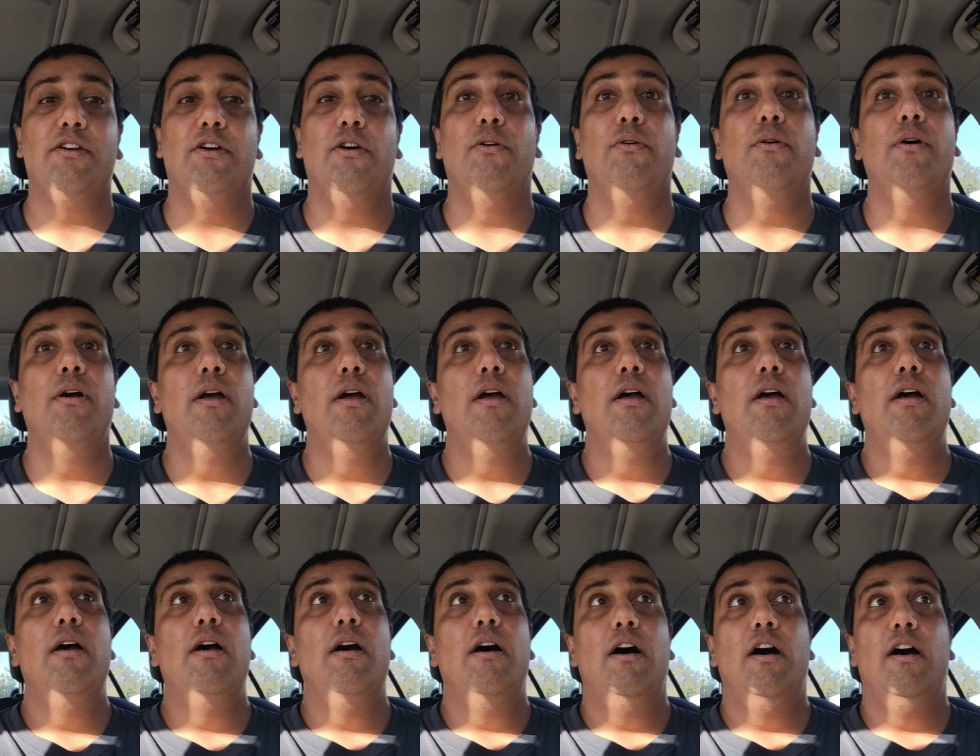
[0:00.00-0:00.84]
So
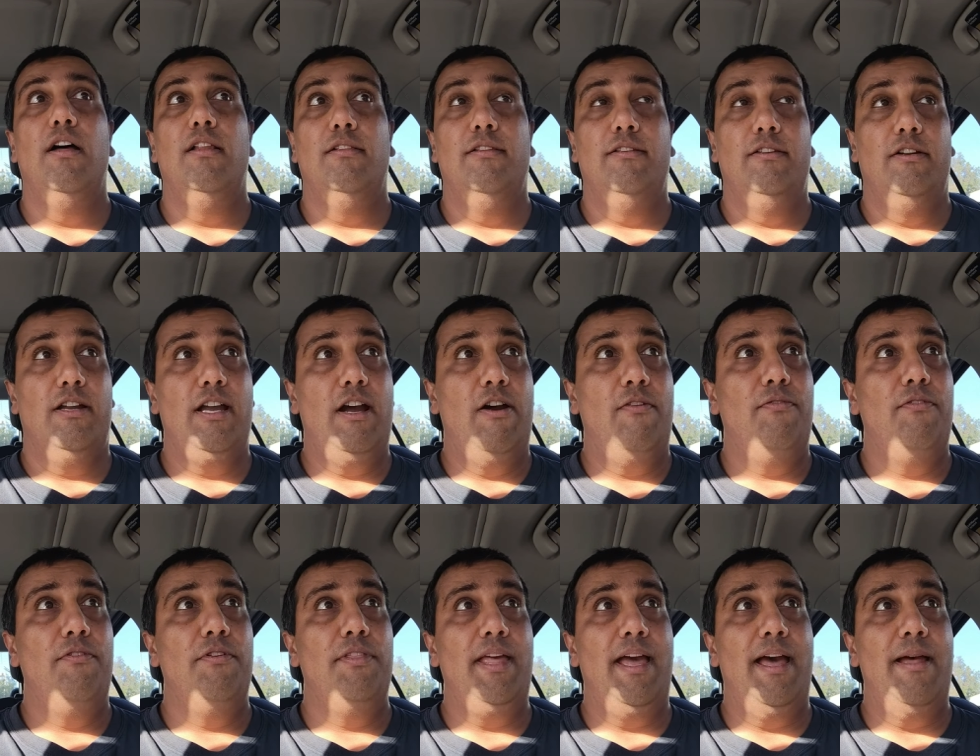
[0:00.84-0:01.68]
uh, look out
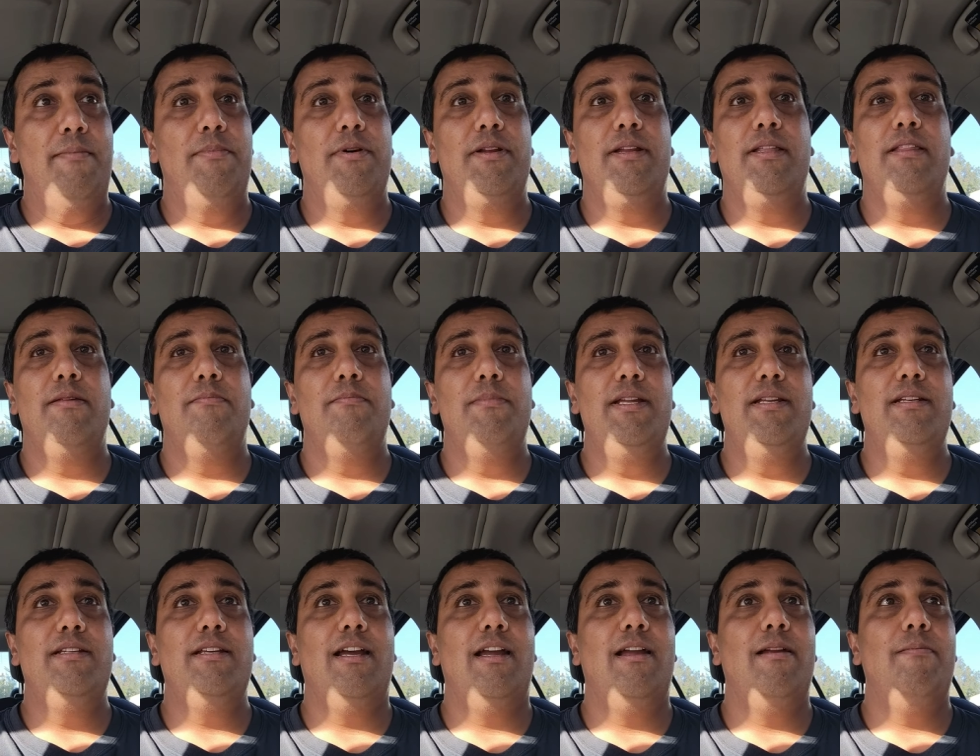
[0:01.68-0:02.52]
for that. But in the
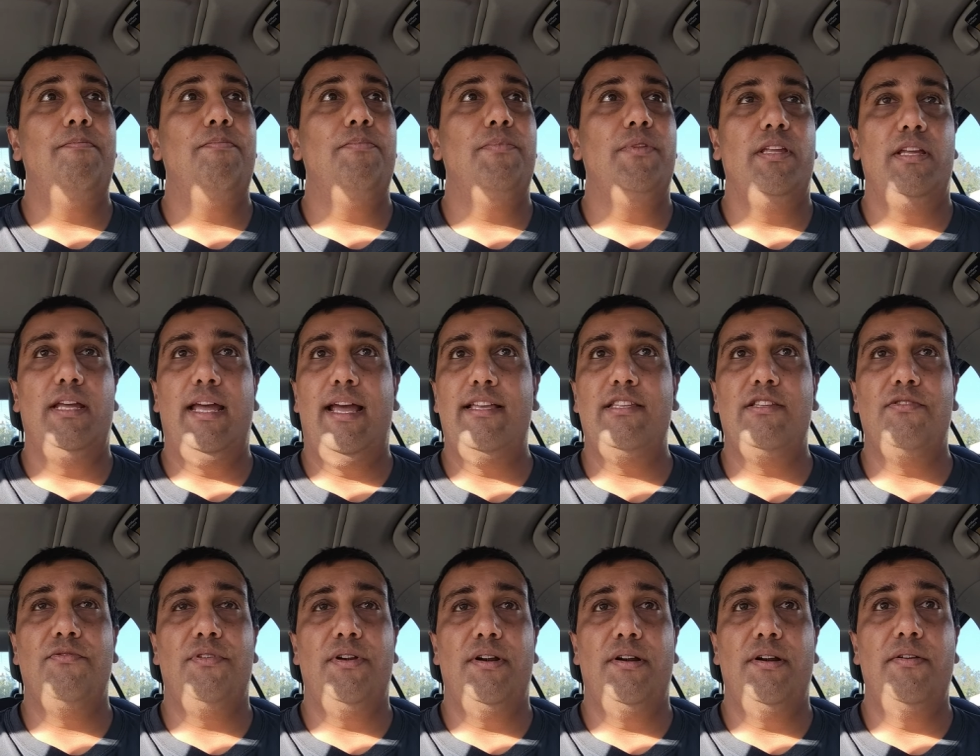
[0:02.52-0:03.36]
meantime, it
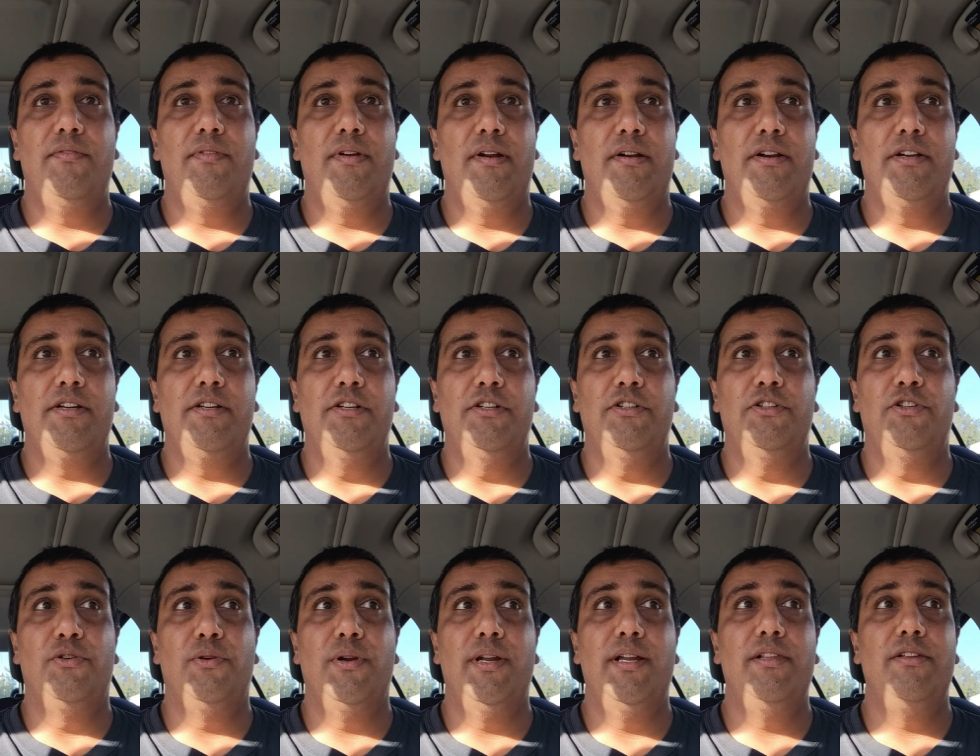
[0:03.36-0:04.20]
has a very, very
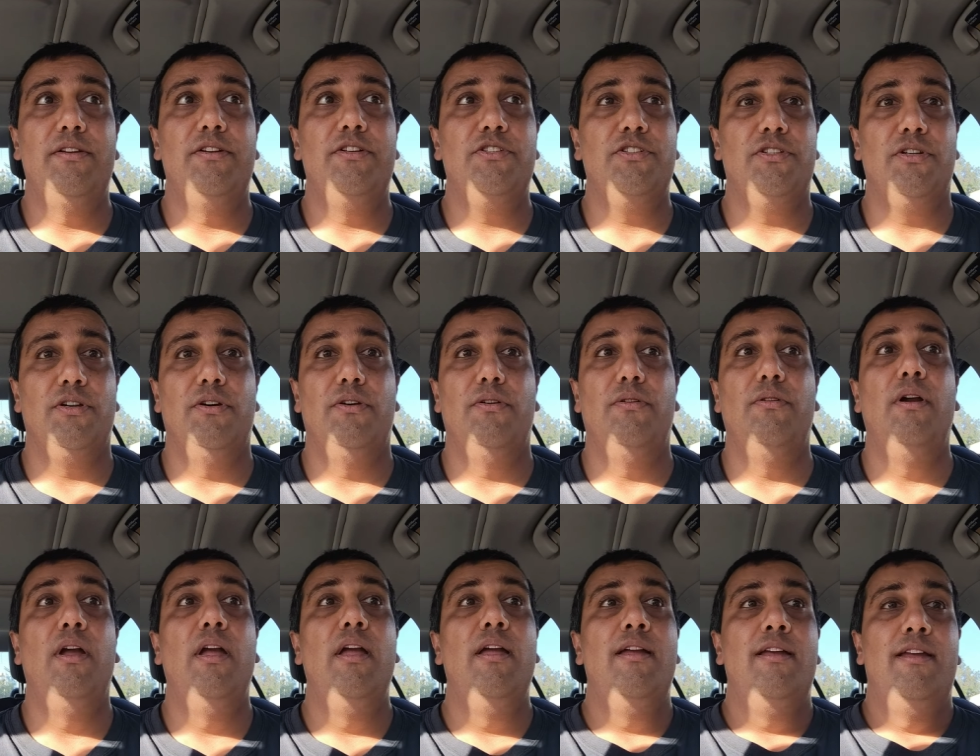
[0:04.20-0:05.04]
good trailer.
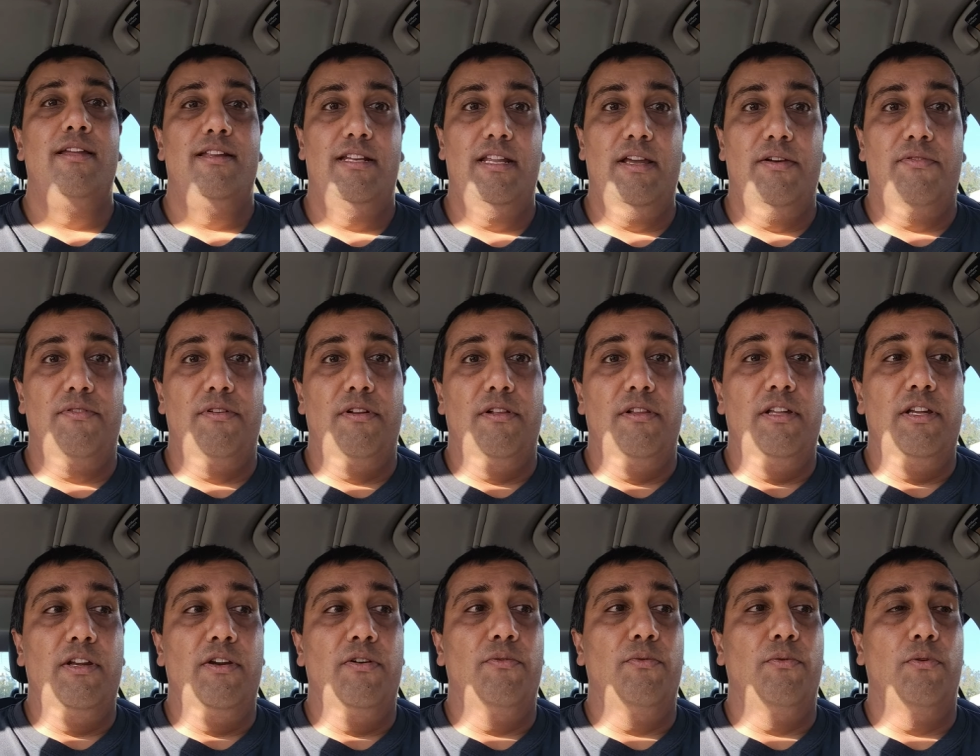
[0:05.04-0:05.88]
So
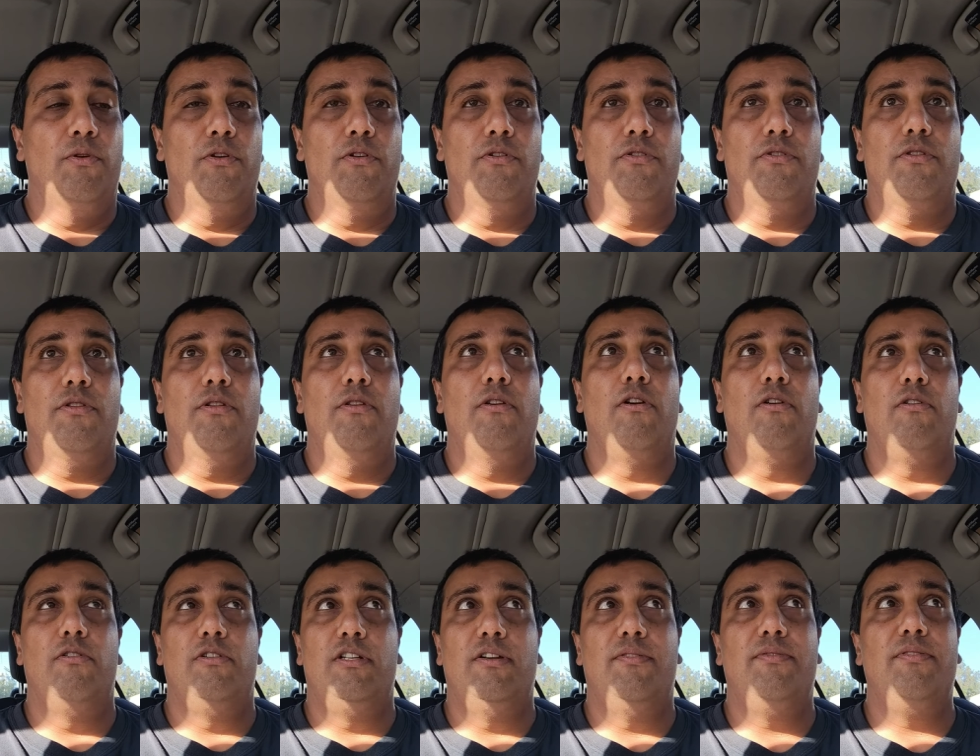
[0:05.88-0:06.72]
definitely a worth
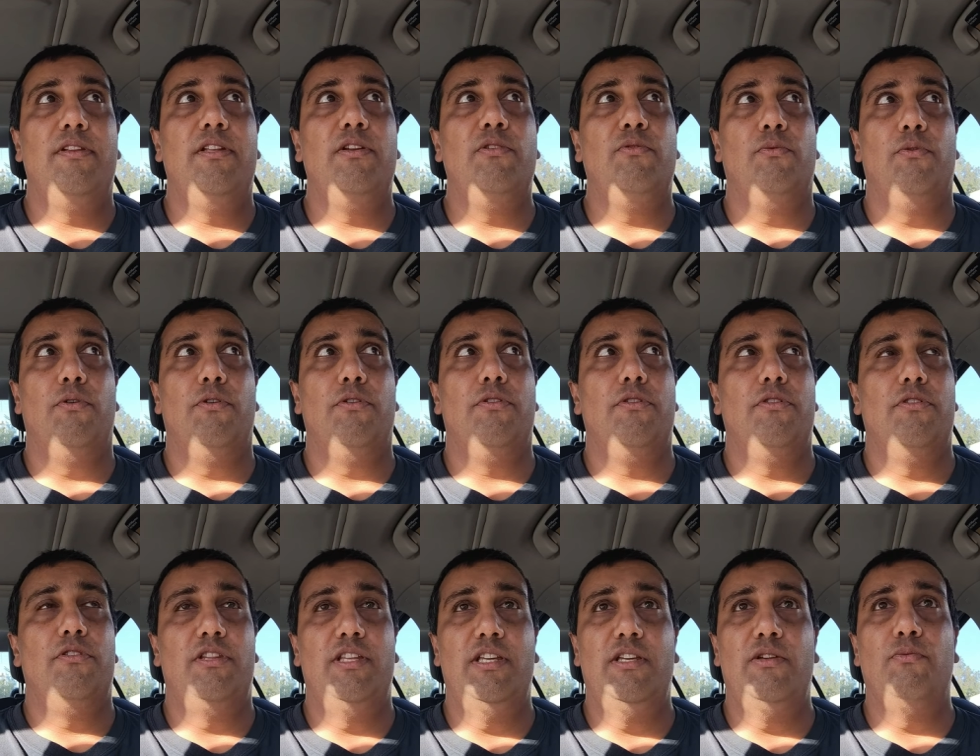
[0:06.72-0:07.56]
or definitely
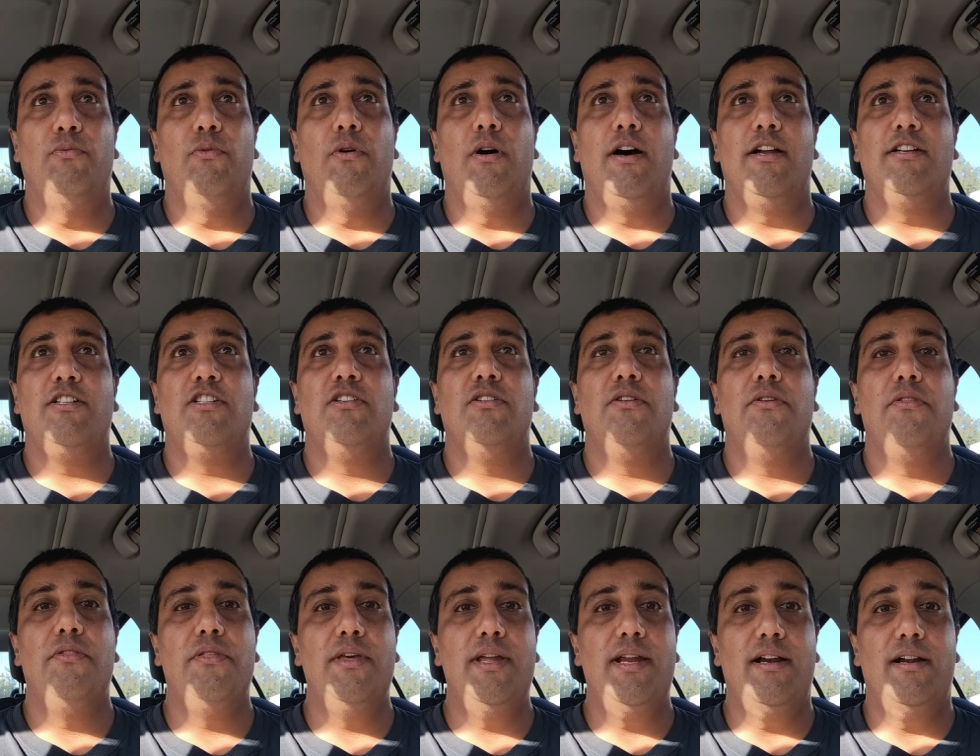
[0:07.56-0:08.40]
worth the watch
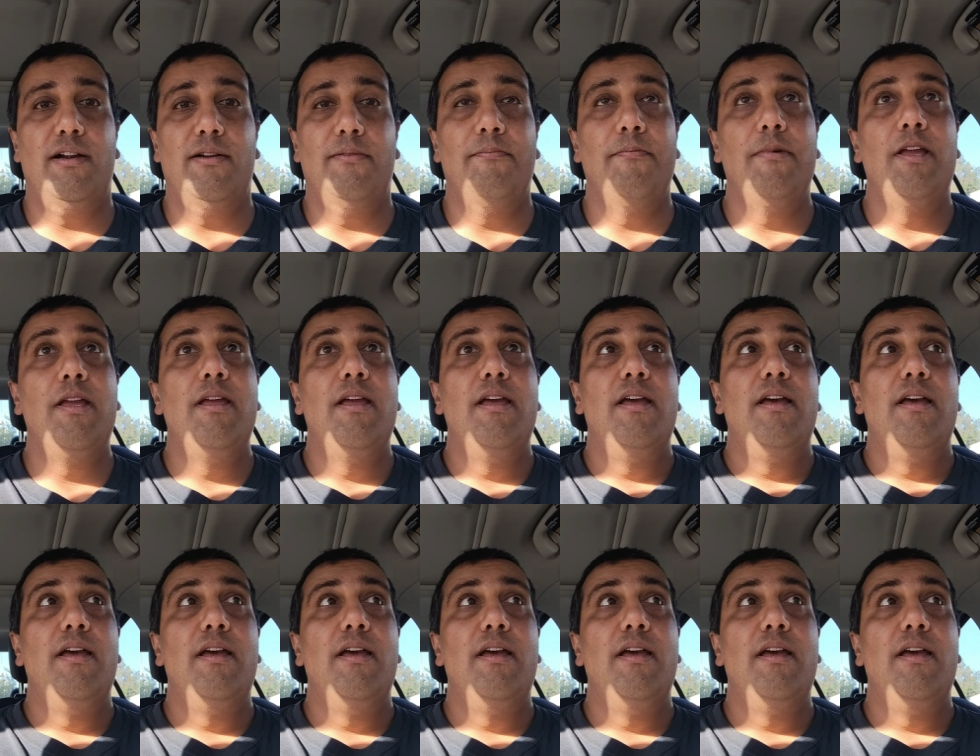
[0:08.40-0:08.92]
there.